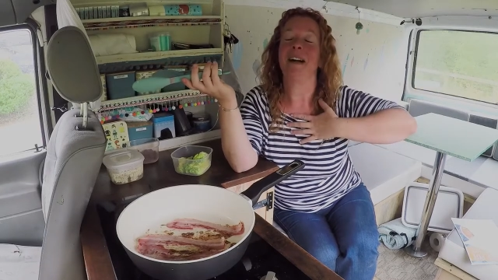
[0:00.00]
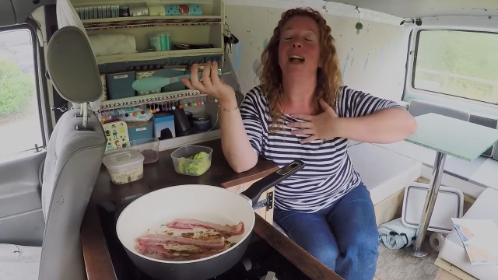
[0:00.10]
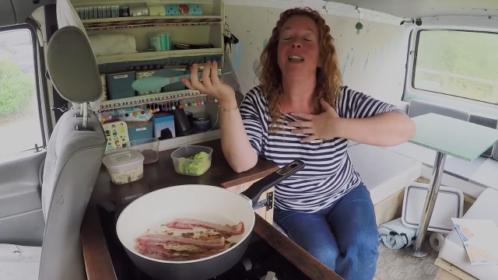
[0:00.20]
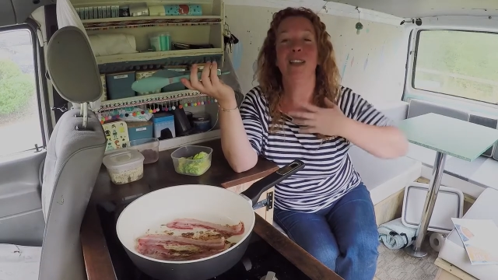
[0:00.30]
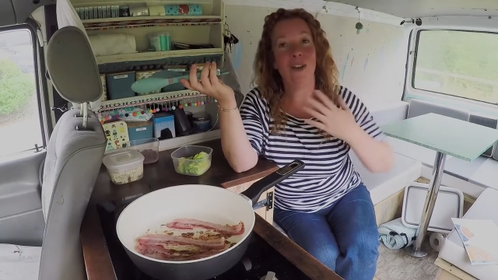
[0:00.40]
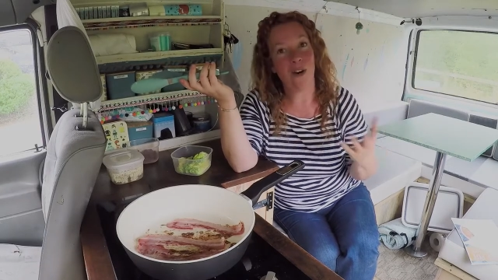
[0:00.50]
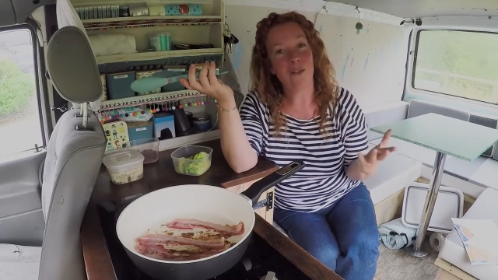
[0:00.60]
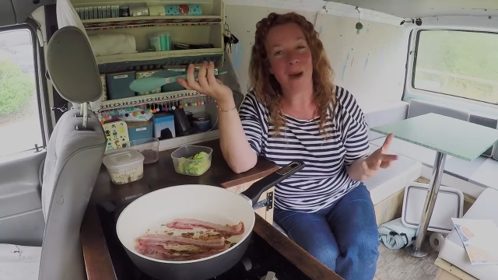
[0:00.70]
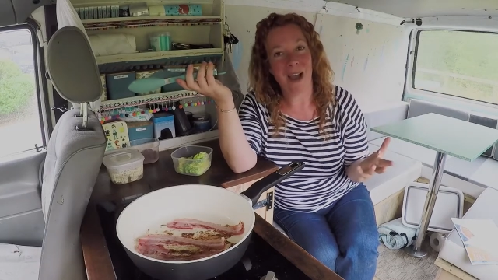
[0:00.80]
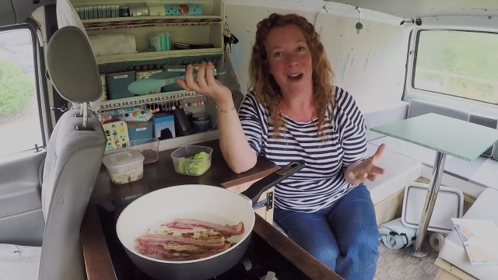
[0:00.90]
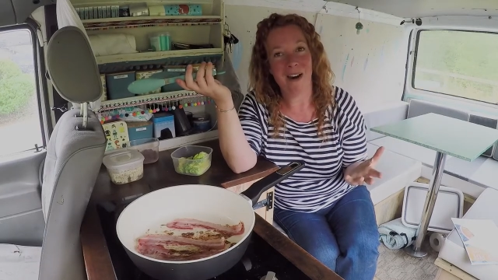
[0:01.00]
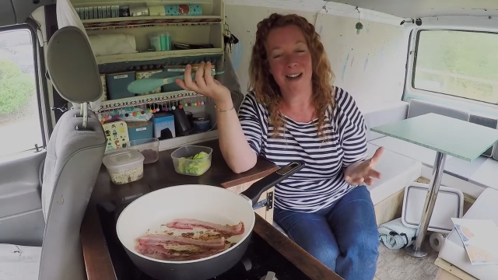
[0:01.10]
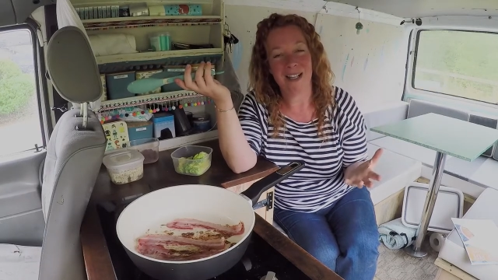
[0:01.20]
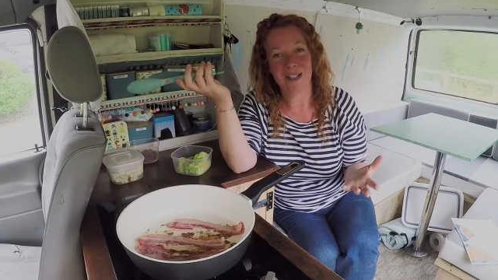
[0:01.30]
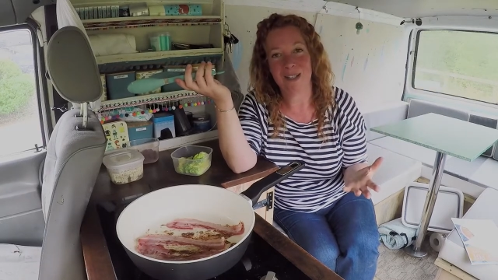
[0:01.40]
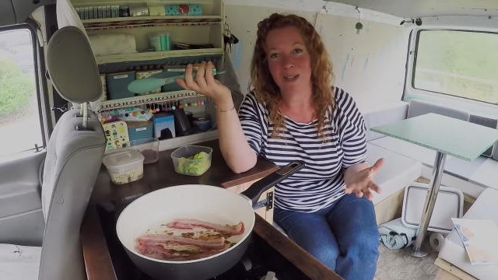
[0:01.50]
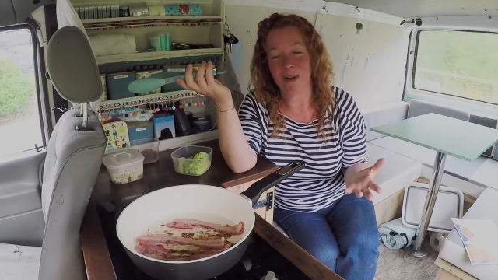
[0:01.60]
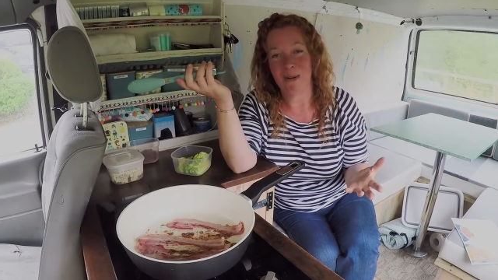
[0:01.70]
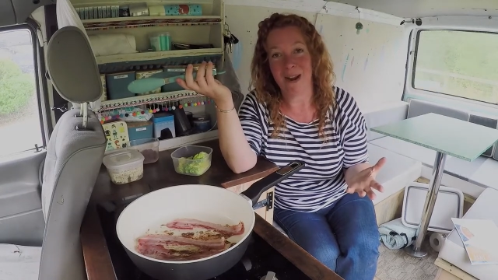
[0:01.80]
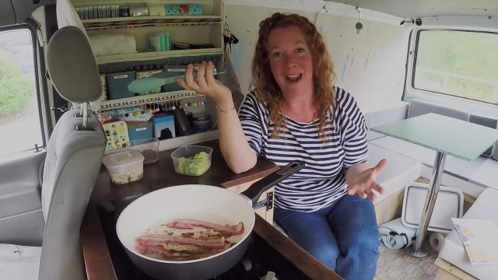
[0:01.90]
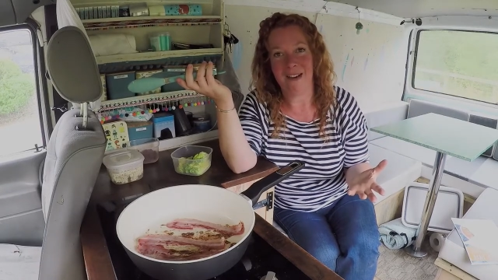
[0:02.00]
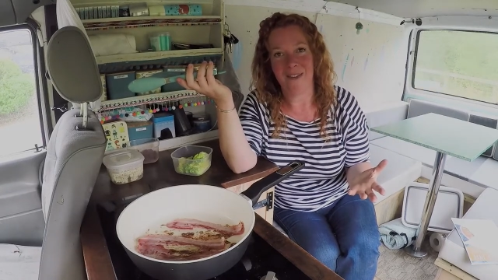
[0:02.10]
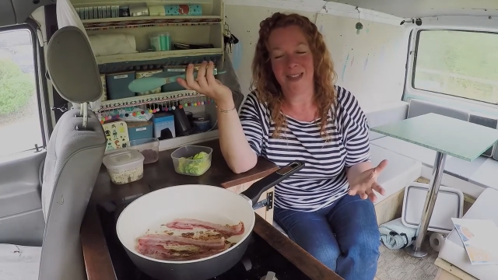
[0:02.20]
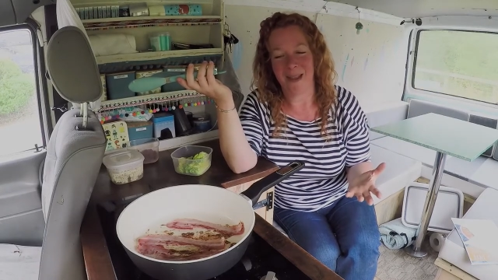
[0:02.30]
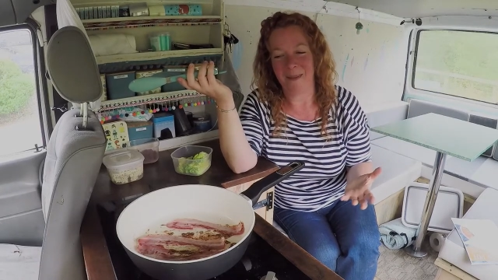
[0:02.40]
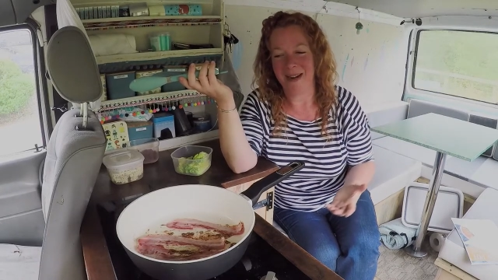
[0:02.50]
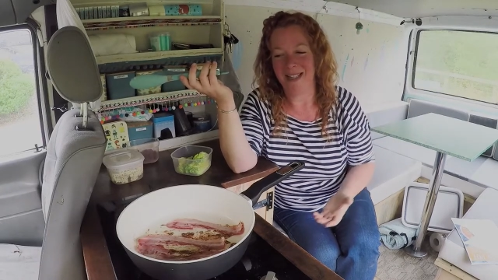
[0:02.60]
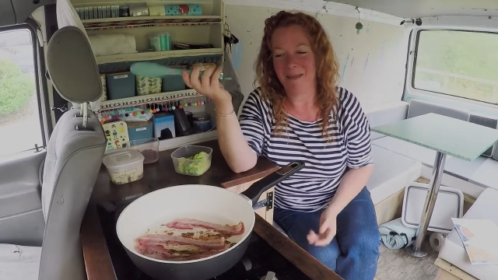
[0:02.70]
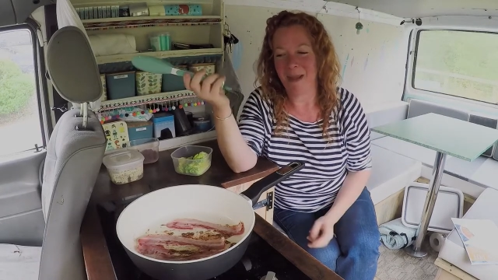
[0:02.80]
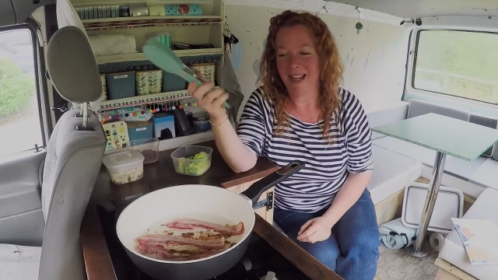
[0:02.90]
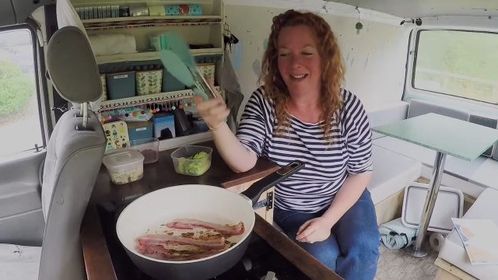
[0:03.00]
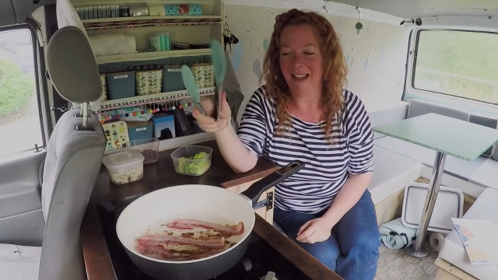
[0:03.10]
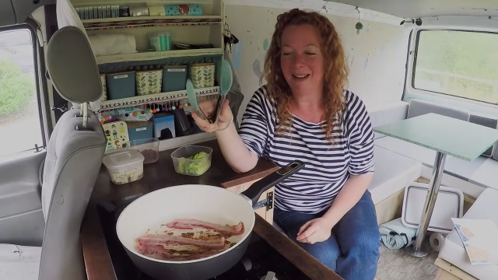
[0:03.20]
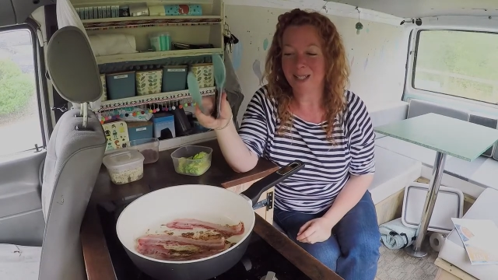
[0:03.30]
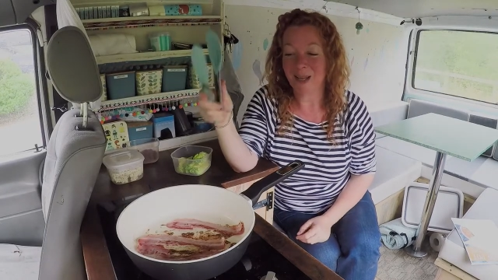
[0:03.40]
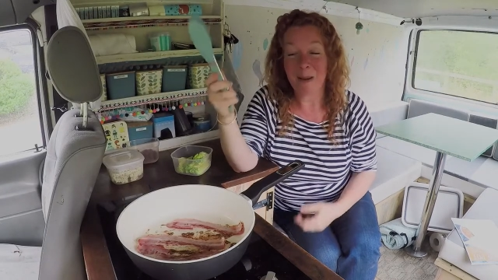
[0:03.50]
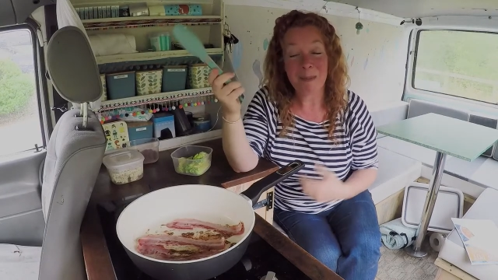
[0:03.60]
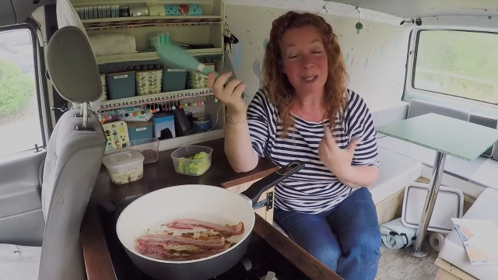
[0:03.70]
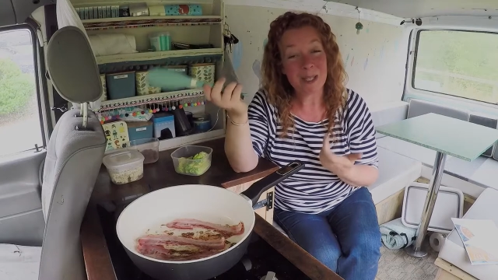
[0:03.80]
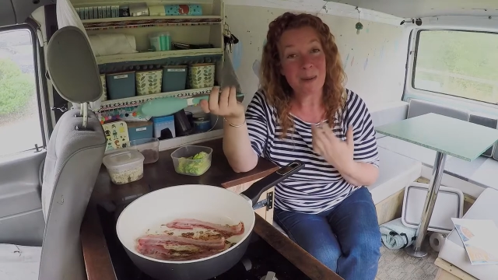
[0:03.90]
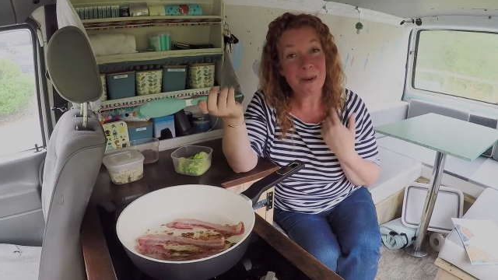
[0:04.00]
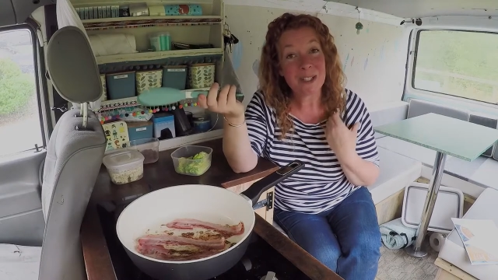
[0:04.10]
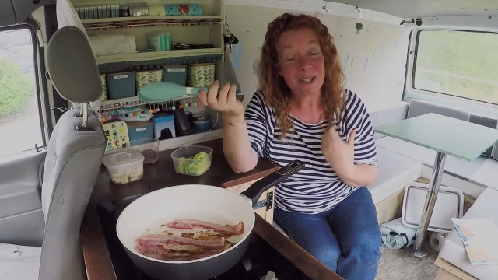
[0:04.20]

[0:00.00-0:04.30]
a lot of my heart and soul and everything went into making that show. But do you know what?